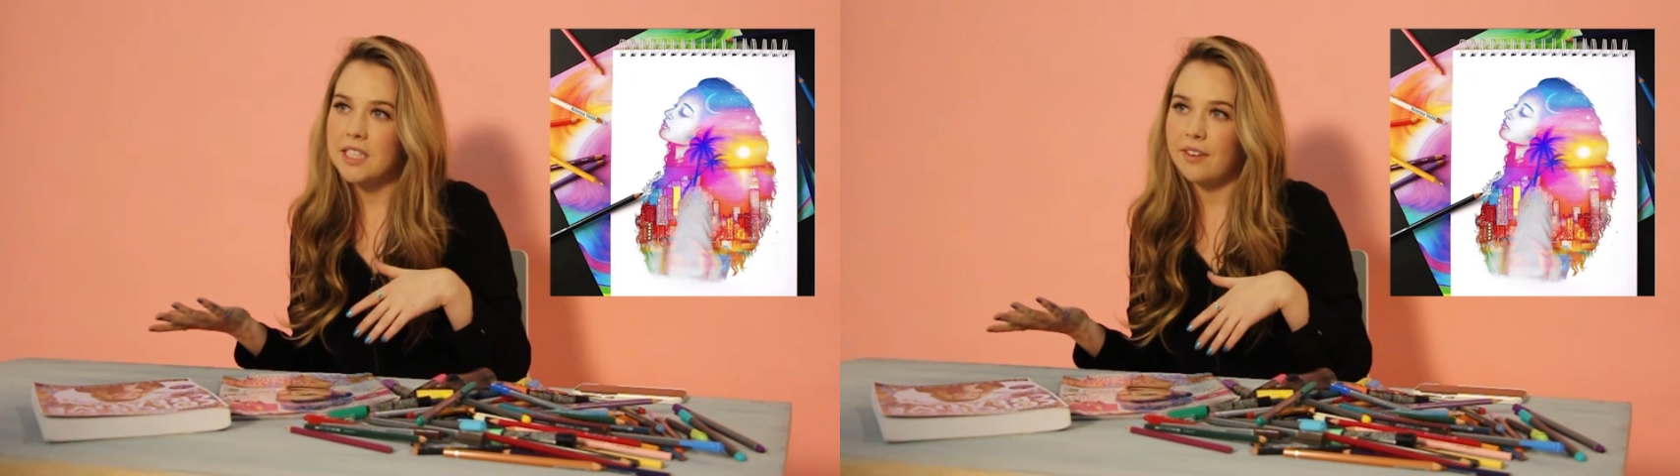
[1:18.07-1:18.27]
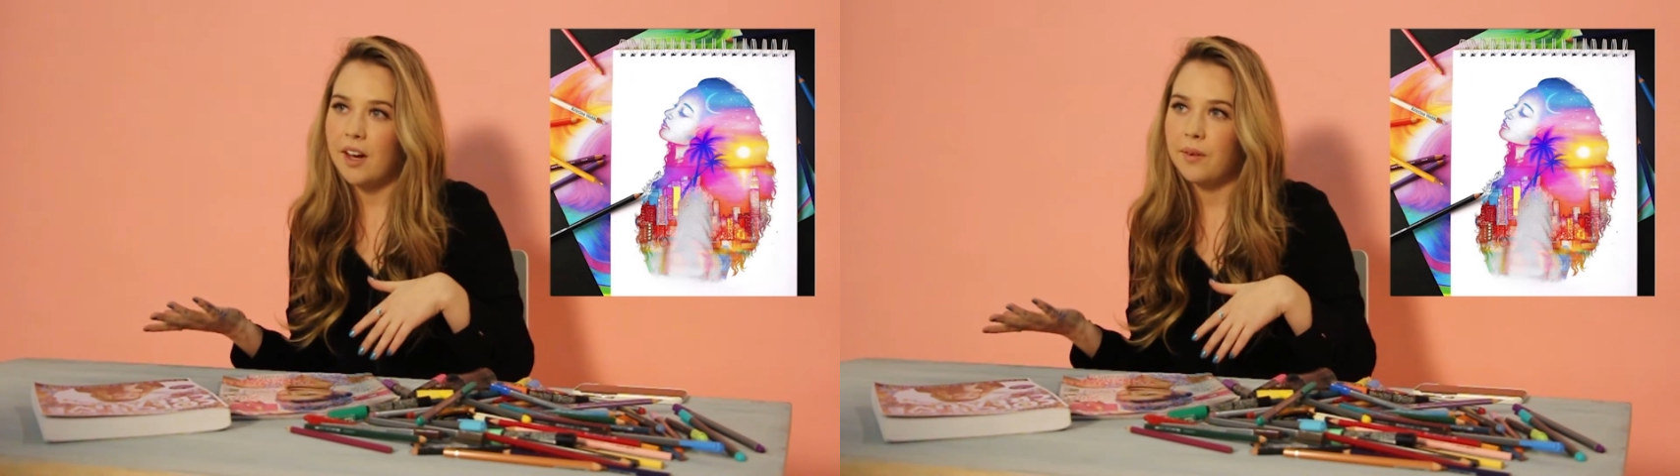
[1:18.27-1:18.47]

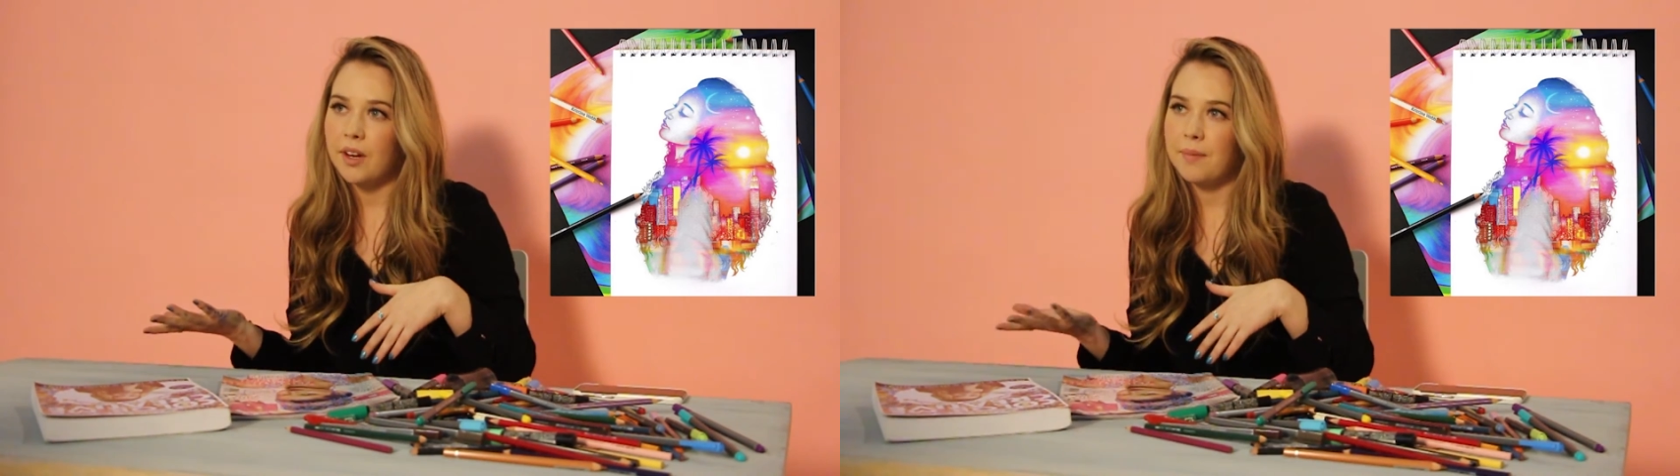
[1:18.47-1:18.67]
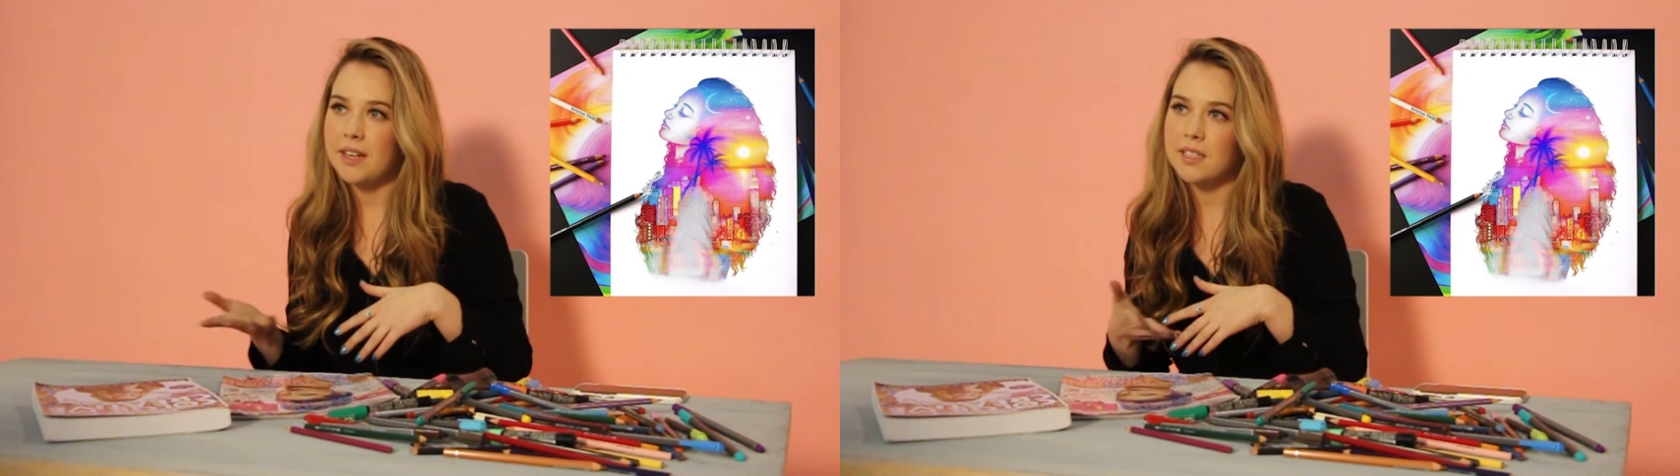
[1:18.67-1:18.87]
of artwork
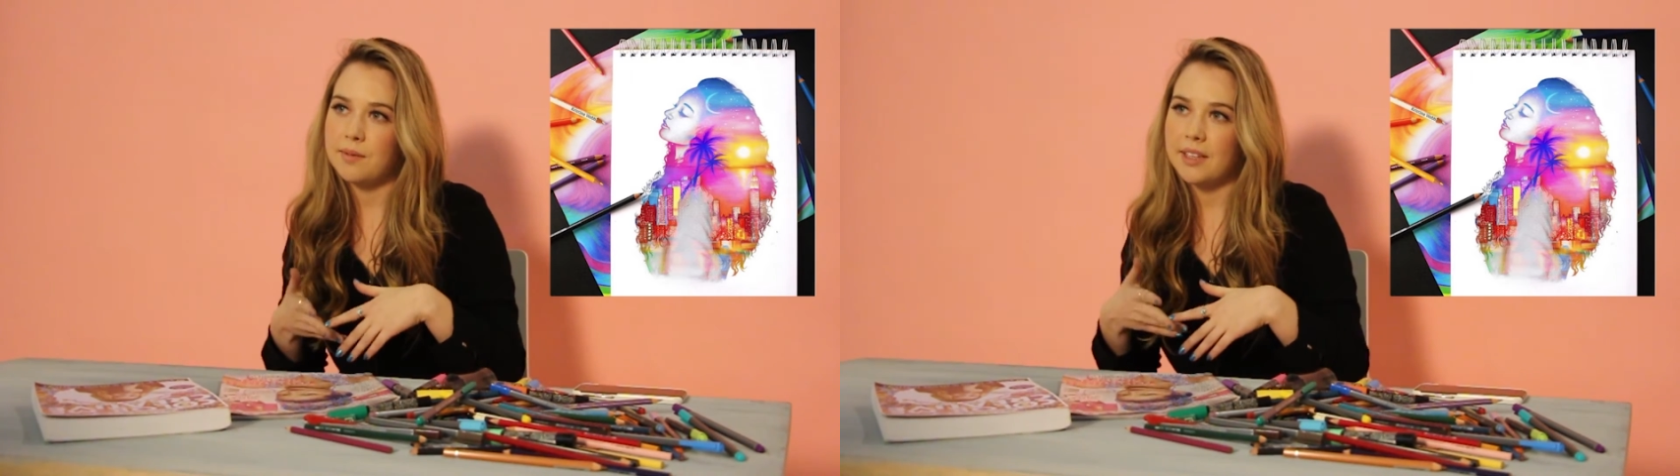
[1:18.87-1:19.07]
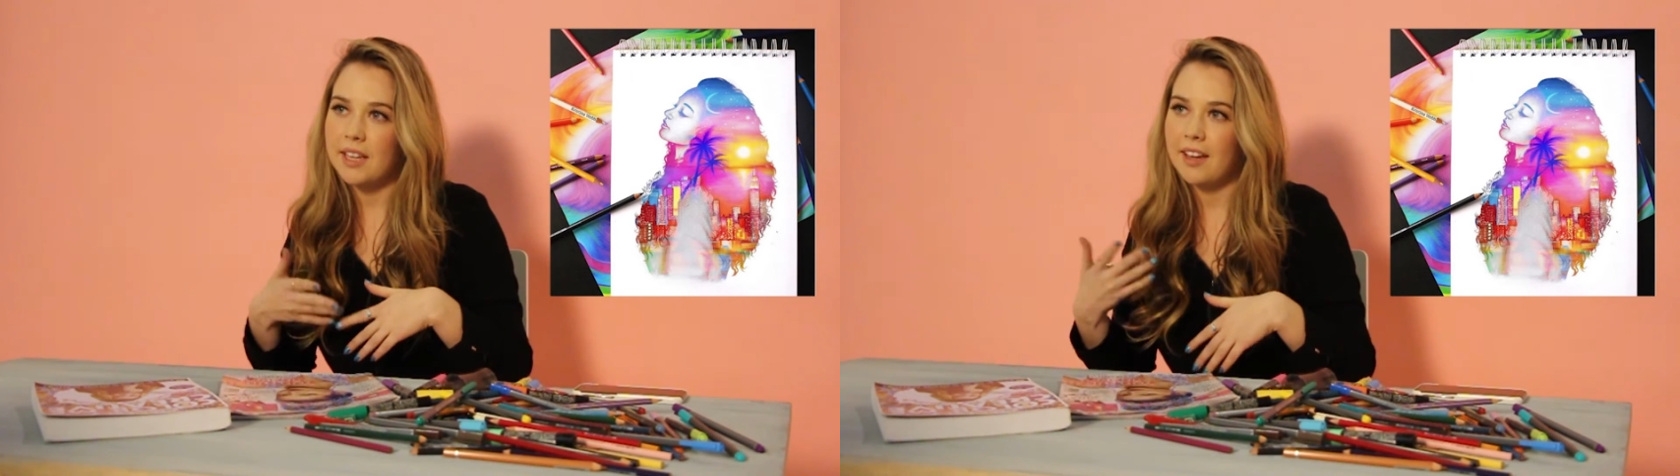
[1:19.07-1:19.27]
about
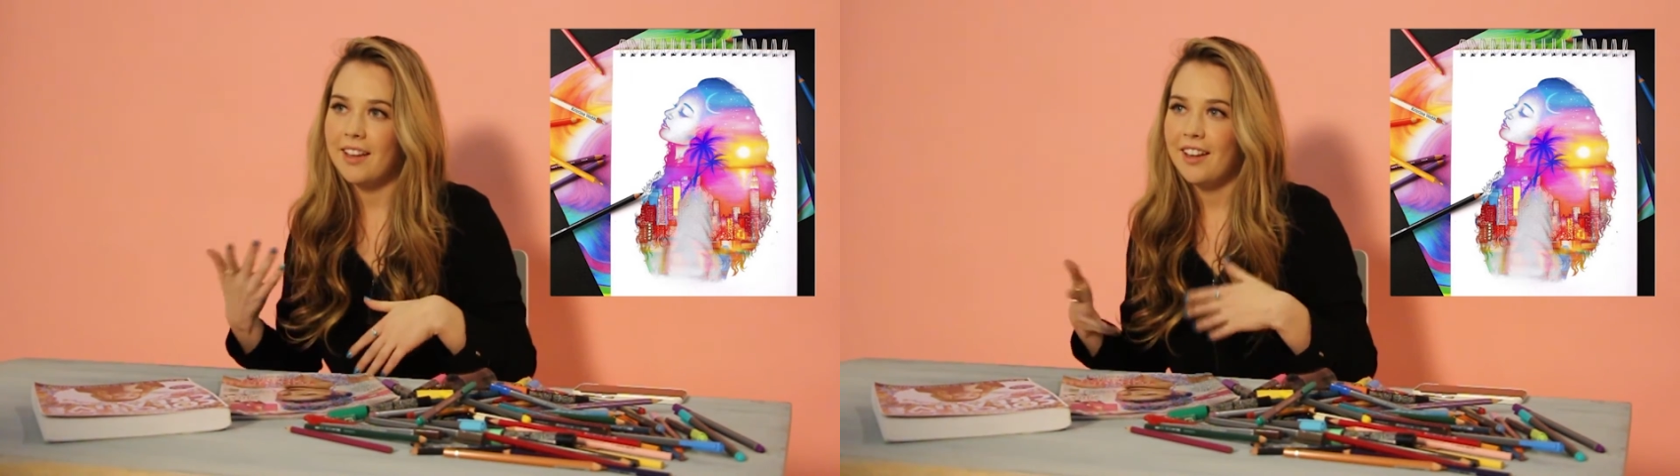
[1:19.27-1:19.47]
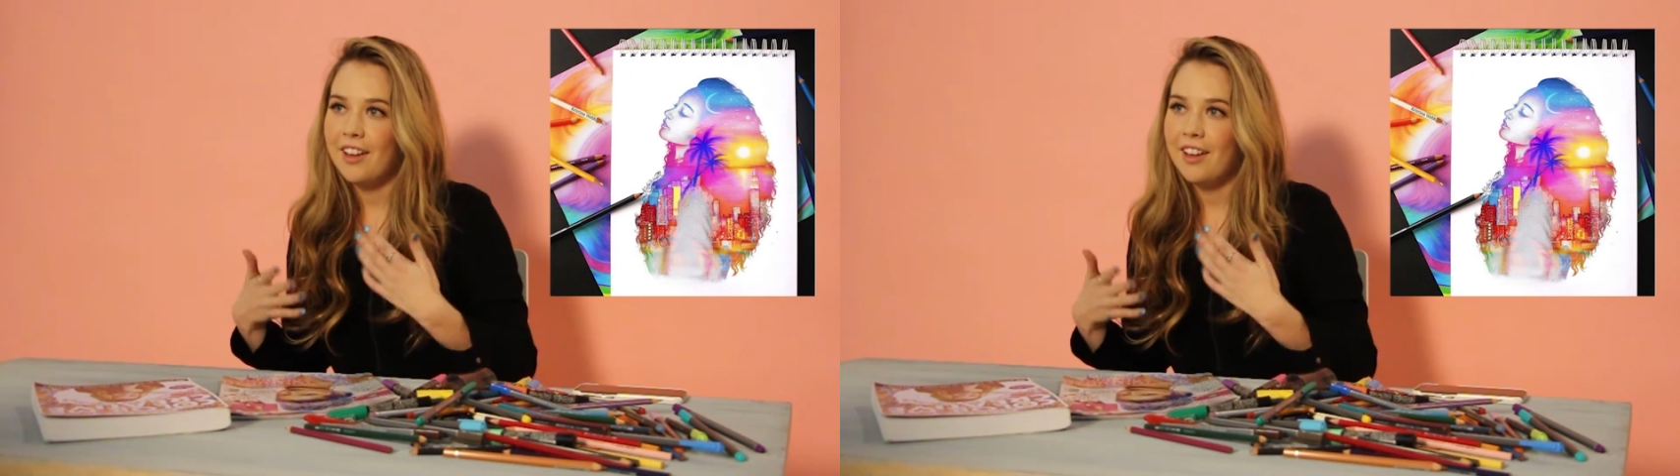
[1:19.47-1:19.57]
something they